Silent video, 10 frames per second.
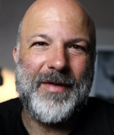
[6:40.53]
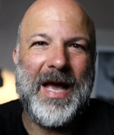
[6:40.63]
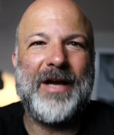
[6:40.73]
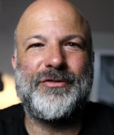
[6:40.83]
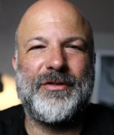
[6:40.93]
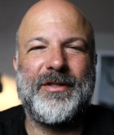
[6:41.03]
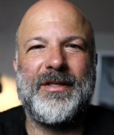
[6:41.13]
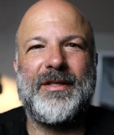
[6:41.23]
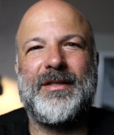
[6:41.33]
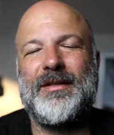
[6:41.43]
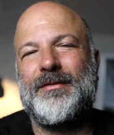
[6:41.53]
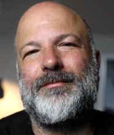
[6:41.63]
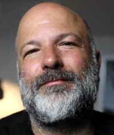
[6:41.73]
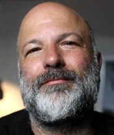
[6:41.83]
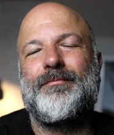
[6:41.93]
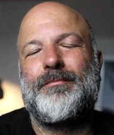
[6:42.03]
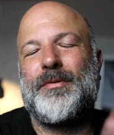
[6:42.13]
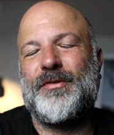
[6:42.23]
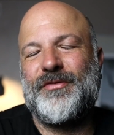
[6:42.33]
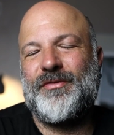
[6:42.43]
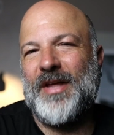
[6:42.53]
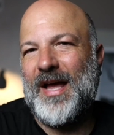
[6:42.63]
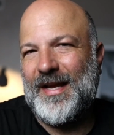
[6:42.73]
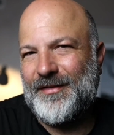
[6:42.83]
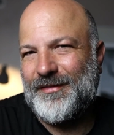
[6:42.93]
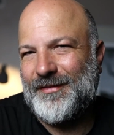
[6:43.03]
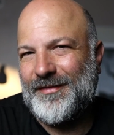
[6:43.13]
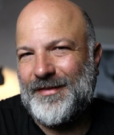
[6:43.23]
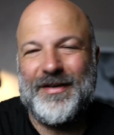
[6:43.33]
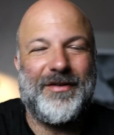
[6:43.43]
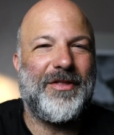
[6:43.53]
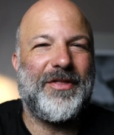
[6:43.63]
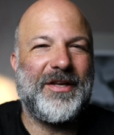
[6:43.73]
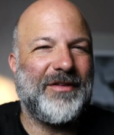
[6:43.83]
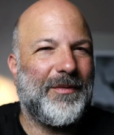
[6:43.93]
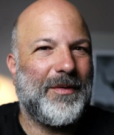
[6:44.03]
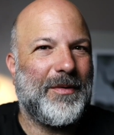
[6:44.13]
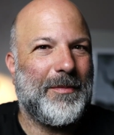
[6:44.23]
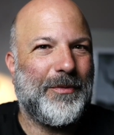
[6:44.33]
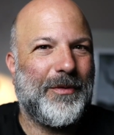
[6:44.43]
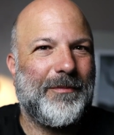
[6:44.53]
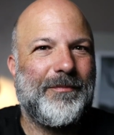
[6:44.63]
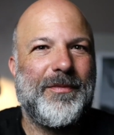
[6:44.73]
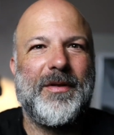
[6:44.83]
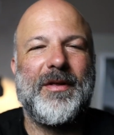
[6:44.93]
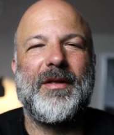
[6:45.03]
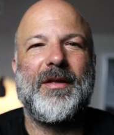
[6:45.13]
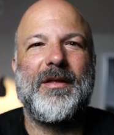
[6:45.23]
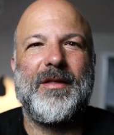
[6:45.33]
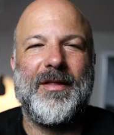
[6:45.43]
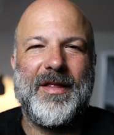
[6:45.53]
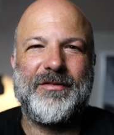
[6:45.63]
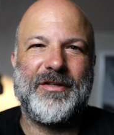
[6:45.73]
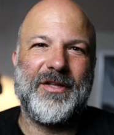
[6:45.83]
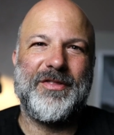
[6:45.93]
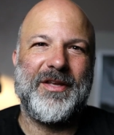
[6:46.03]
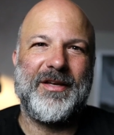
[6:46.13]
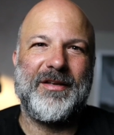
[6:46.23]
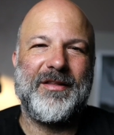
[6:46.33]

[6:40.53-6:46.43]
actually precise. They're the things I want to report, and that's a good thing.